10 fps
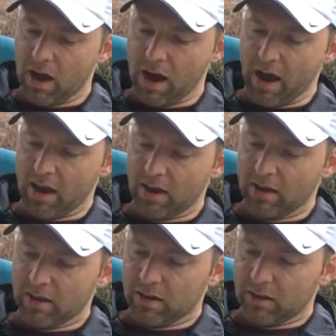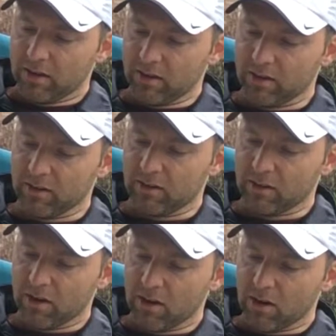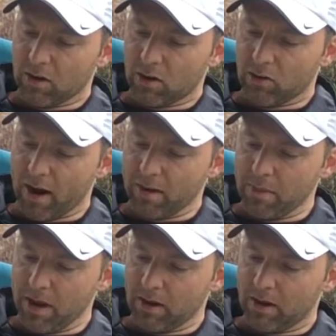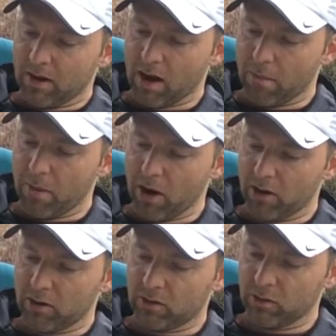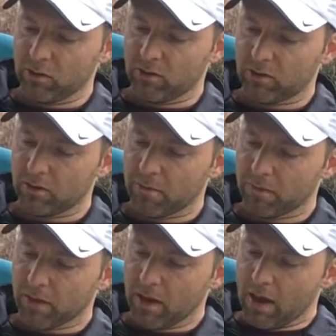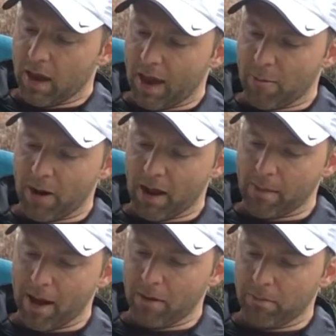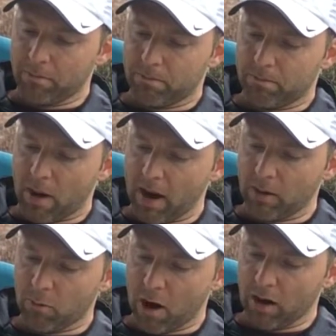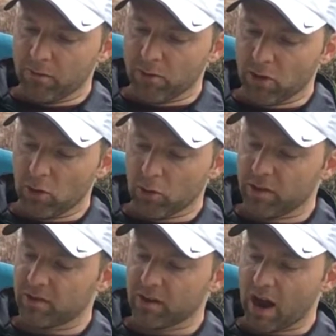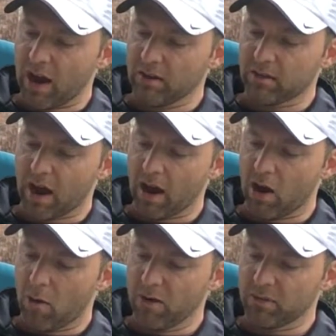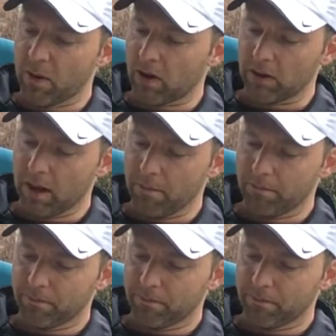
Hi, this is Granny Mead, cupbearer to Zeus. And when I'm out buying wine for the Lord of the Skies, I always buckle up.